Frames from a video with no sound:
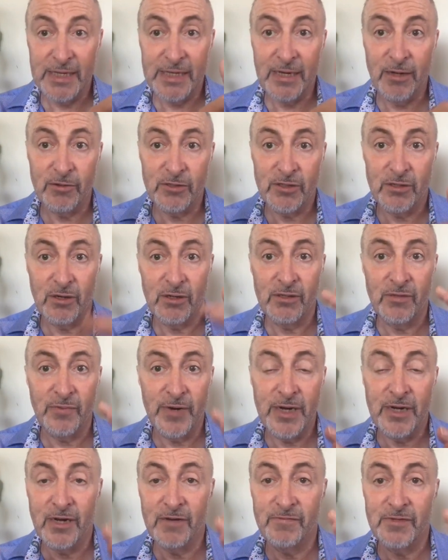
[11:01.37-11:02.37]
anything else on the
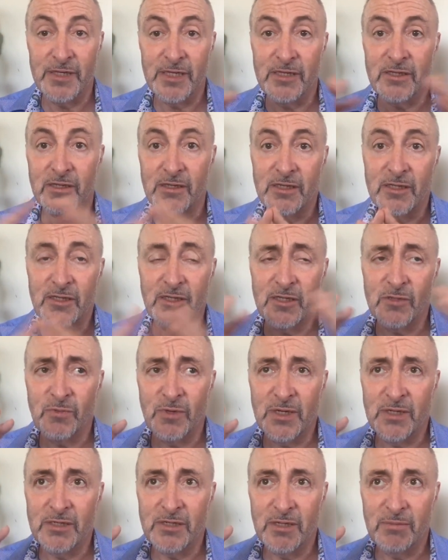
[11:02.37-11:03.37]
radar for this, because this, this
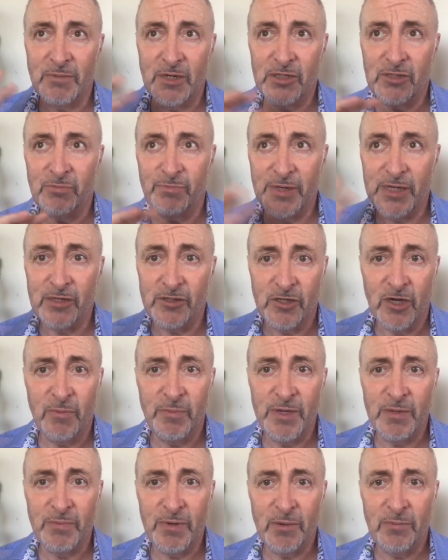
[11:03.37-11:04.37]
one is a much bigger
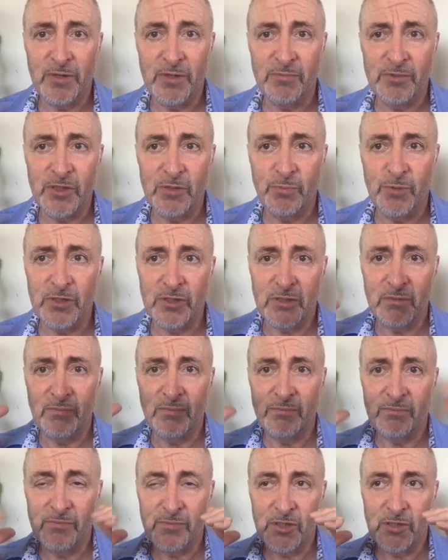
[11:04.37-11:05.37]
topic, but I want to just put
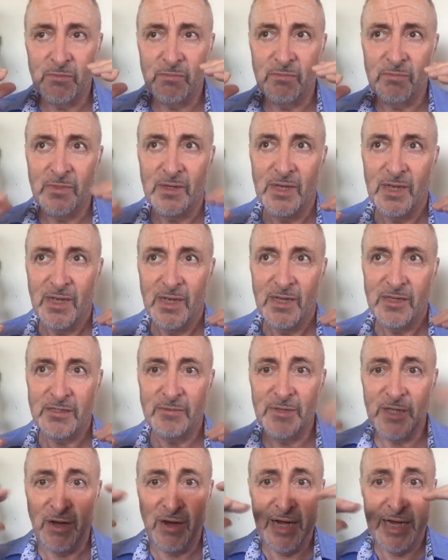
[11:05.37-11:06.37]
some, some, some
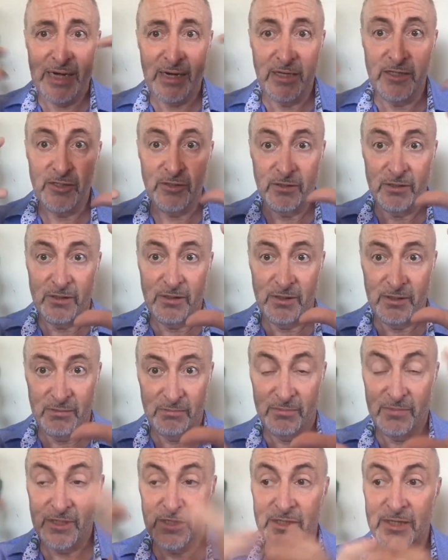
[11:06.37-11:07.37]
of the highlights on
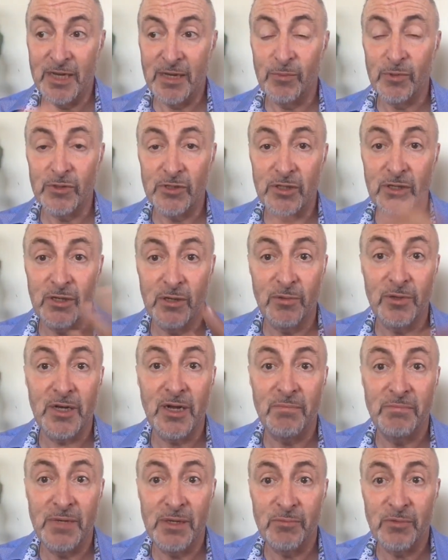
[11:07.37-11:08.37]
the table so you know what they,
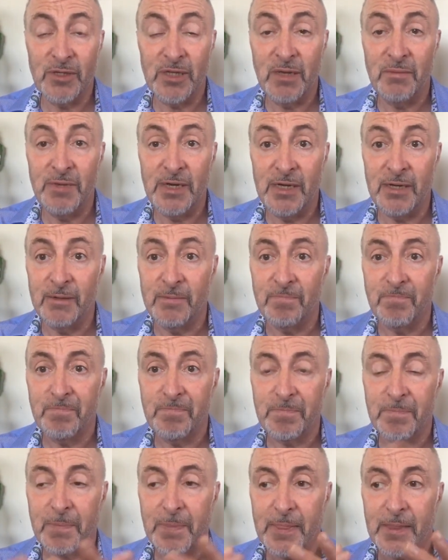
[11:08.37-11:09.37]
what they mean.
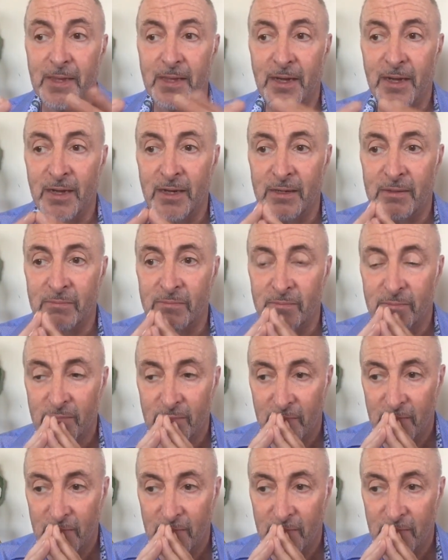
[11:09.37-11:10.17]
Um,